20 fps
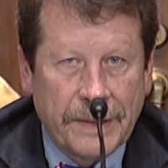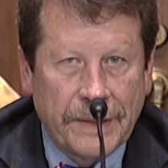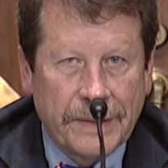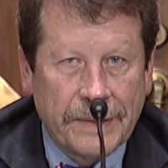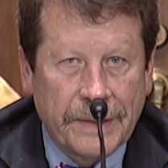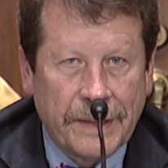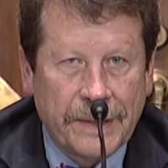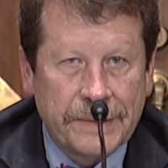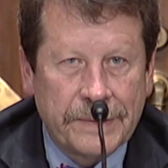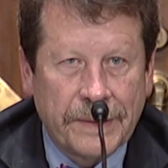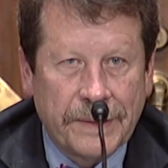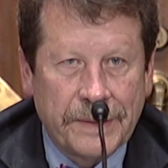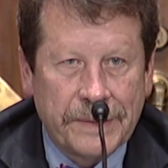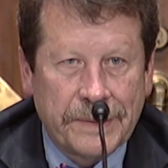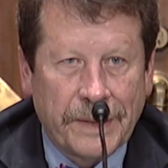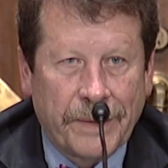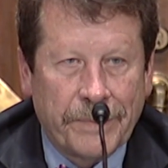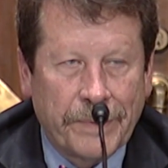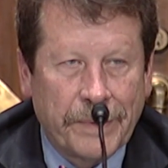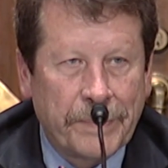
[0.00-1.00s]
as
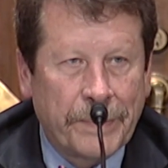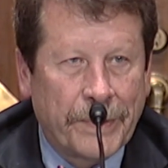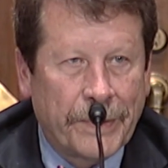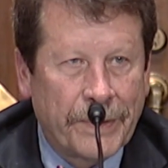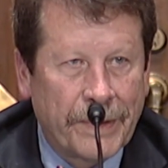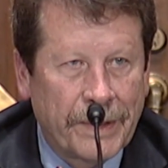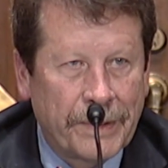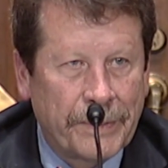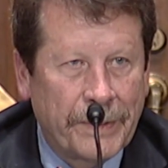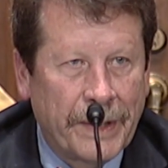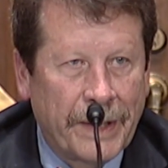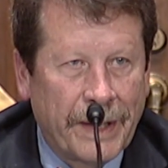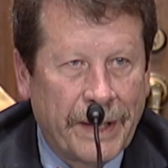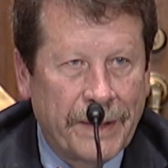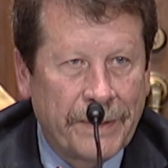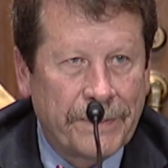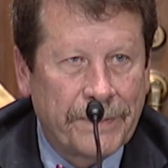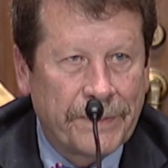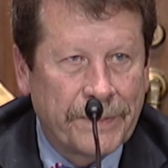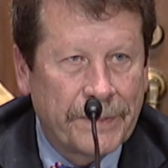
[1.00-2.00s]
I've reported, we
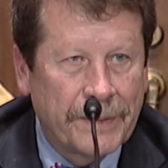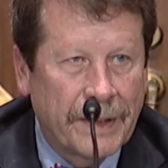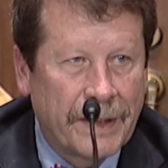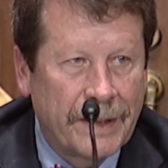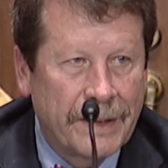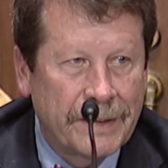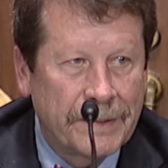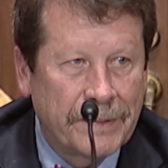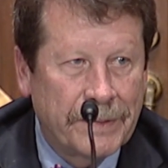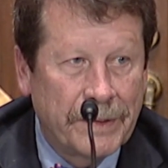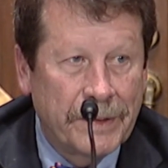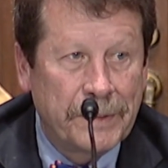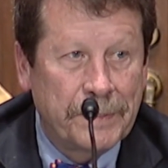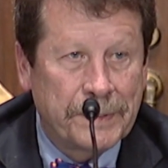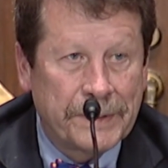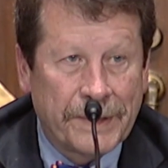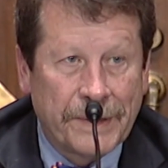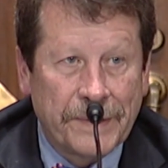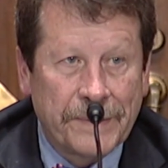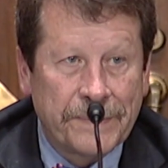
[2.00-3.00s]
have
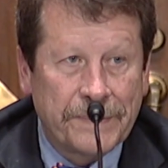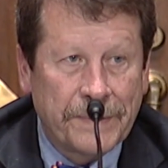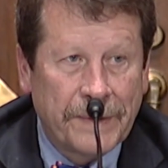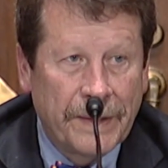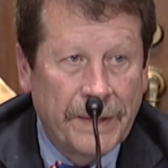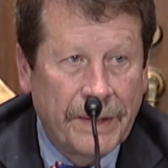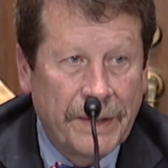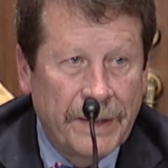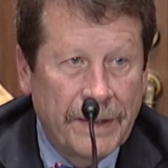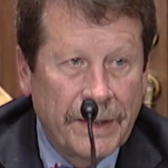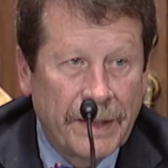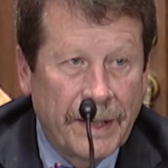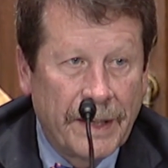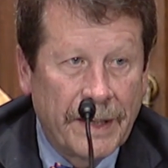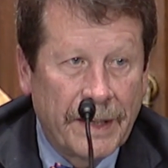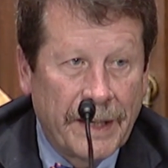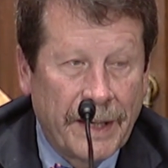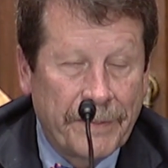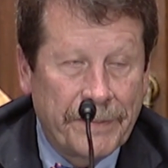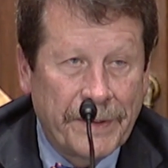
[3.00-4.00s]
groups of
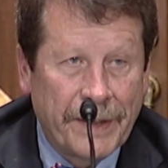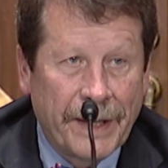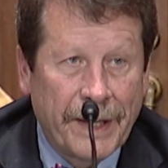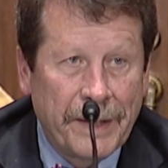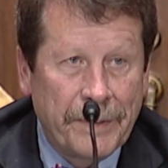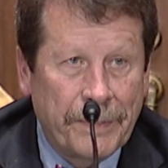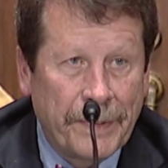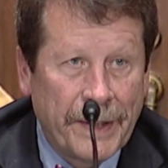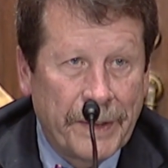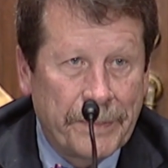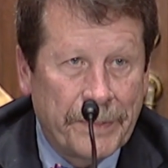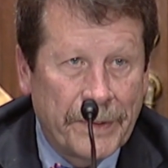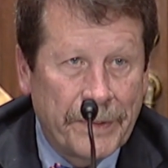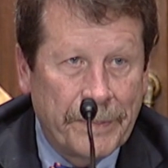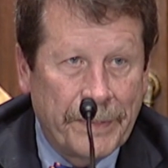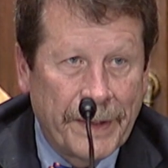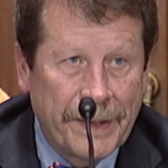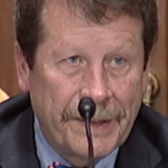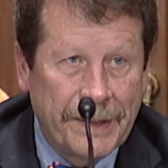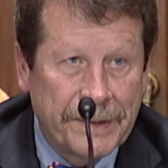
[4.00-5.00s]
FDA people,
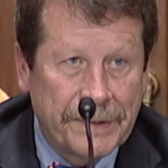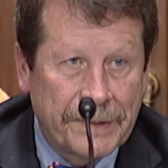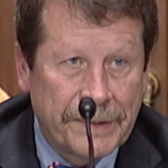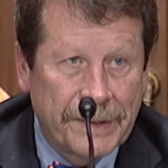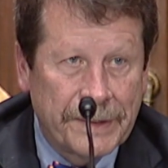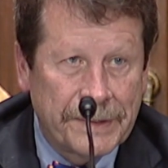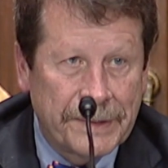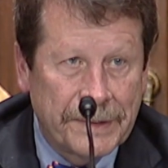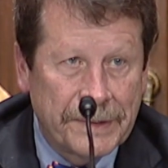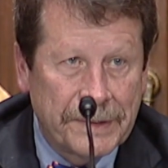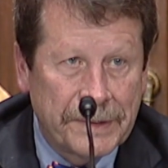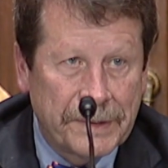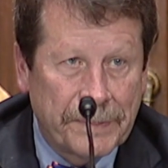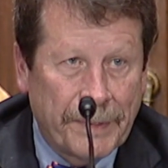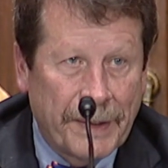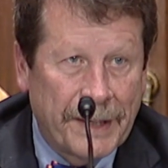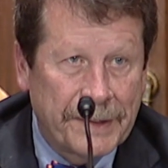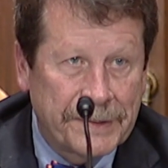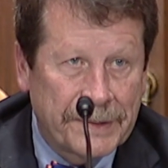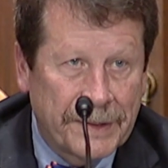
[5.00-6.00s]
pediatricians,
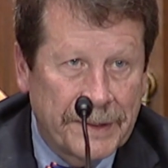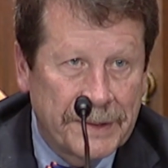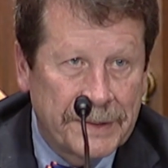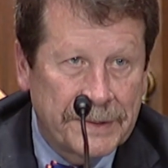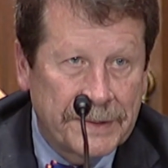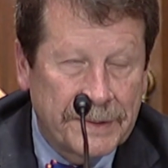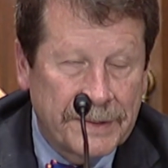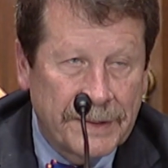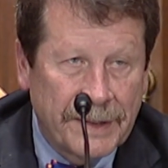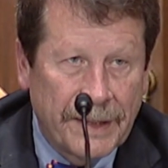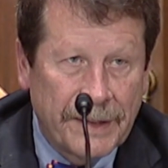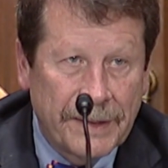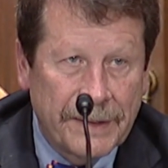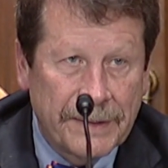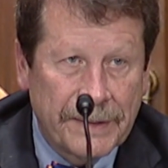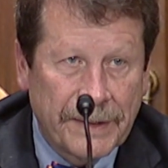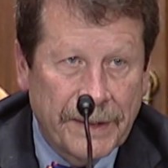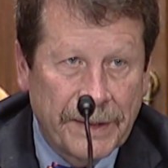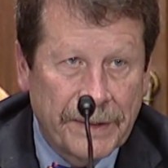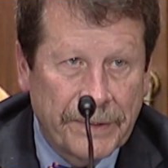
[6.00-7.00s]
specialists
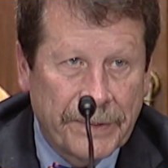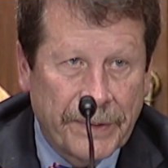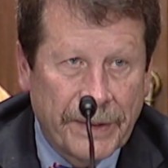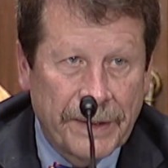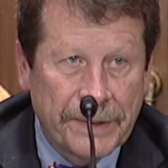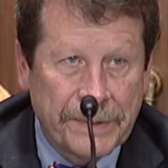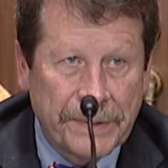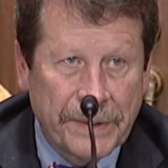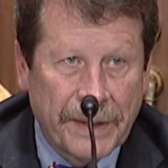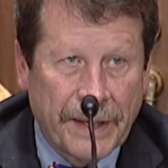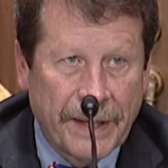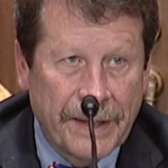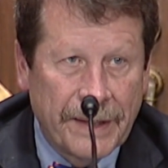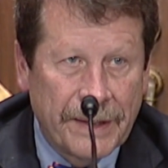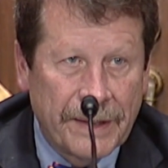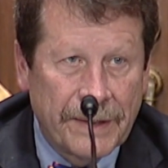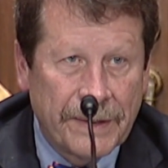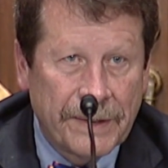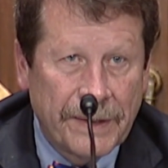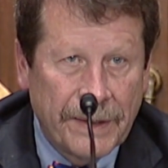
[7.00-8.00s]
in critical
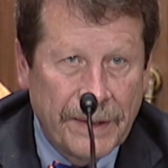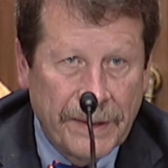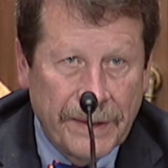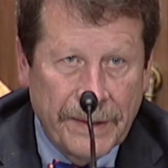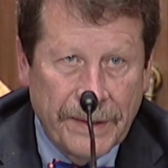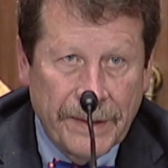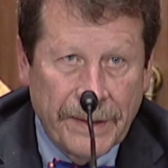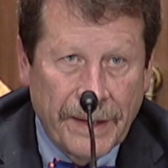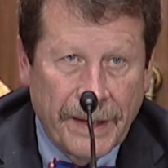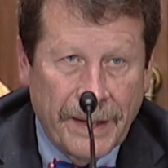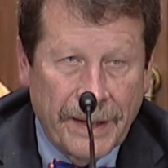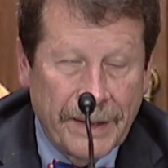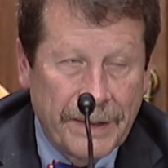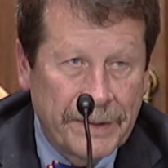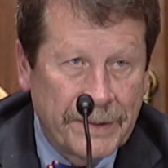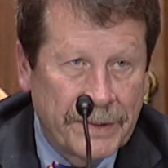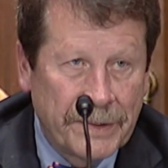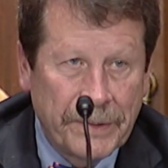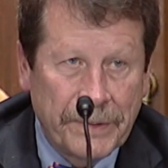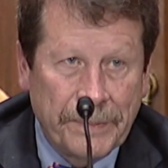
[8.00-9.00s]
care
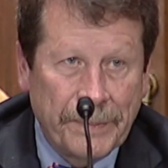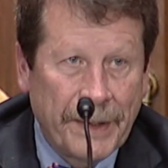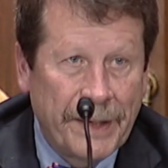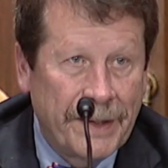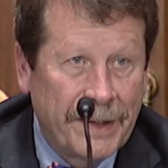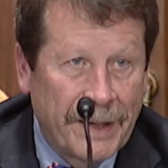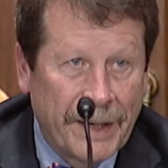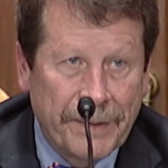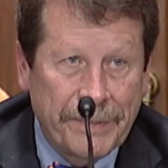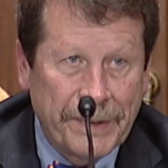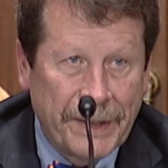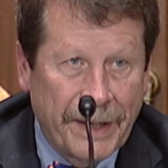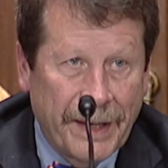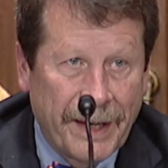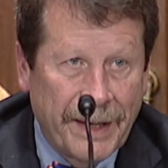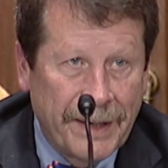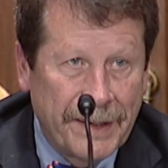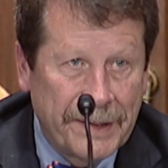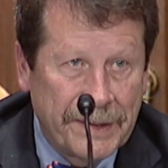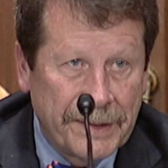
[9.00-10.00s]
who meet every
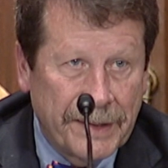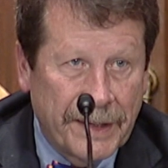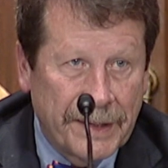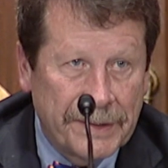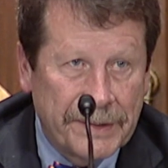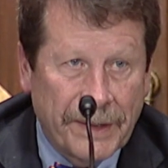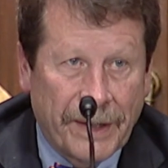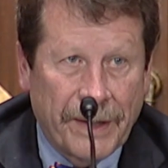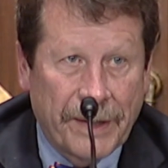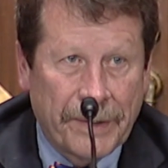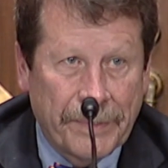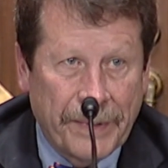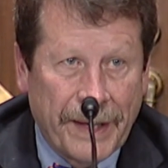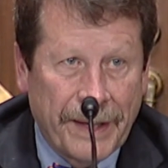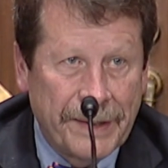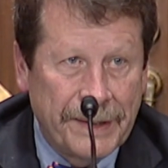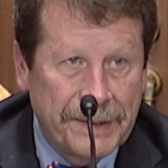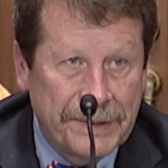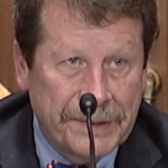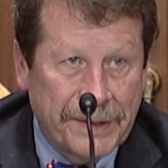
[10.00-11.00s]
day and talk
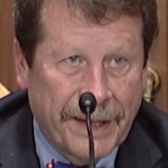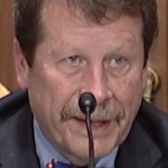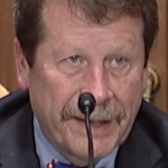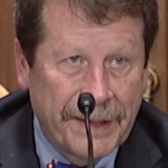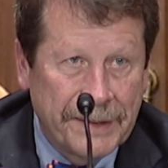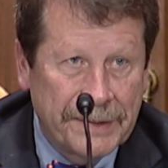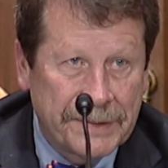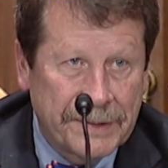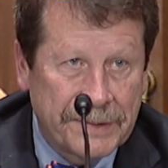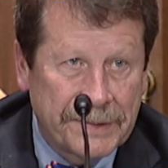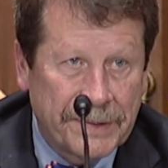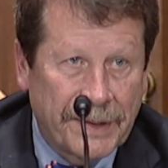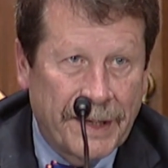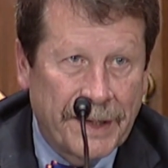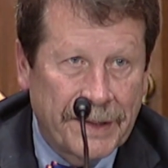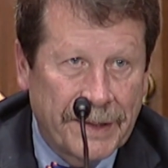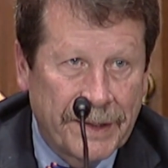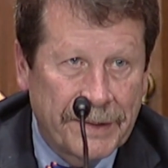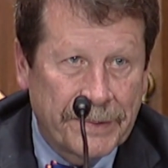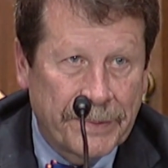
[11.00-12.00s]
about each case and try
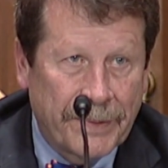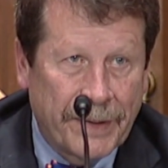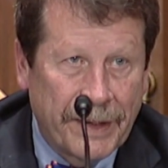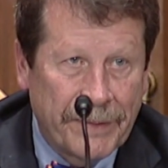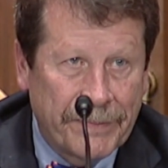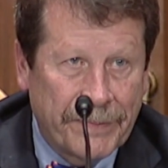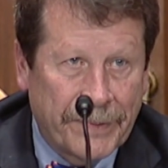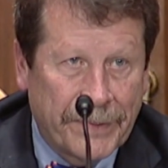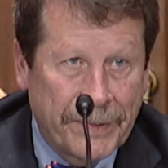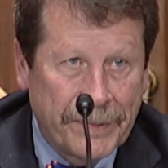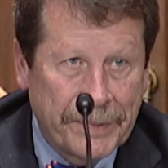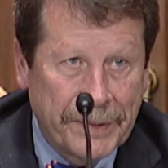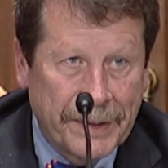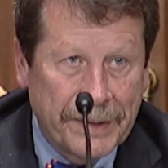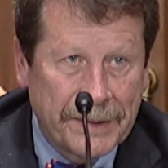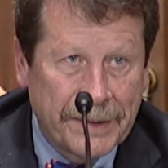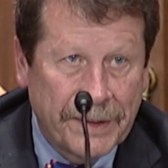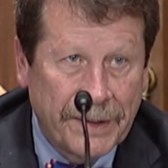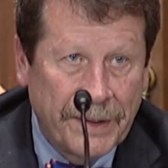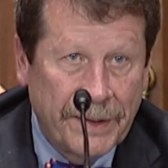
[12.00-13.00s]
to get the right
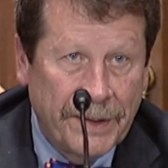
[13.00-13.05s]
formula